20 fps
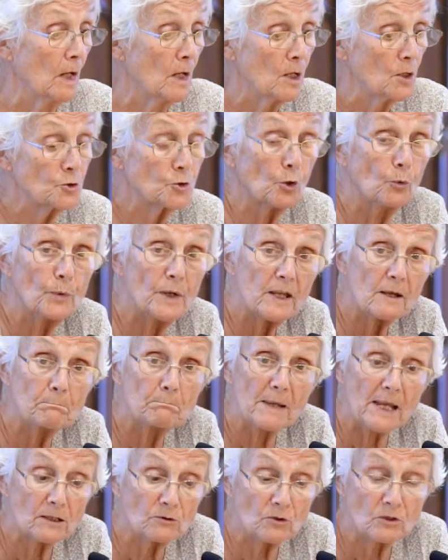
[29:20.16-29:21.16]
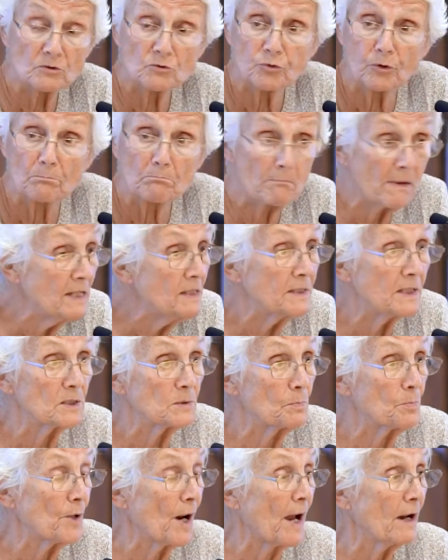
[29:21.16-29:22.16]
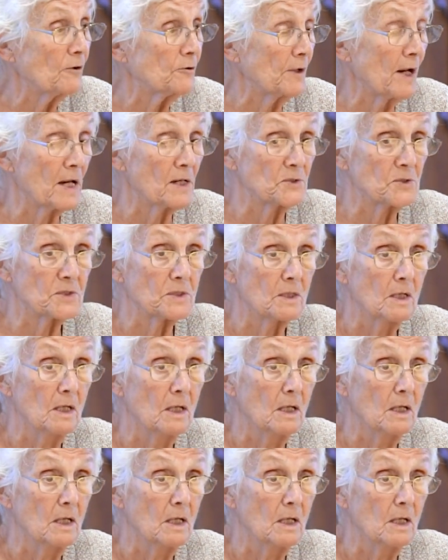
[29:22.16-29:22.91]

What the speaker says: So we have made tremendous progress,